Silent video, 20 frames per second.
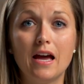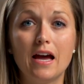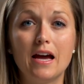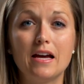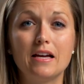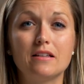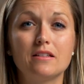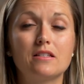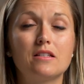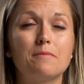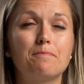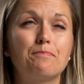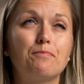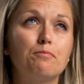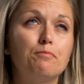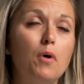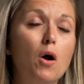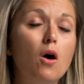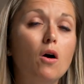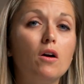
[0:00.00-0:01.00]
as
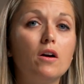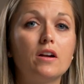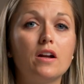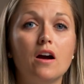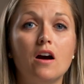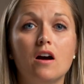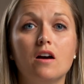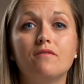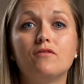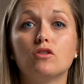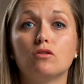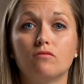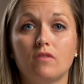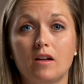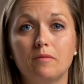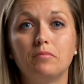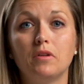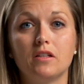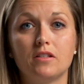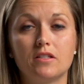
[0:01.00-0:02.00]
part of your
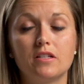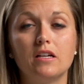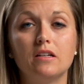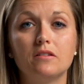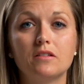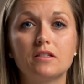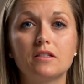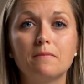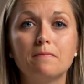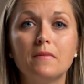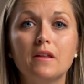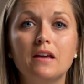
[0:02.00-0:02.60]
red blood cells,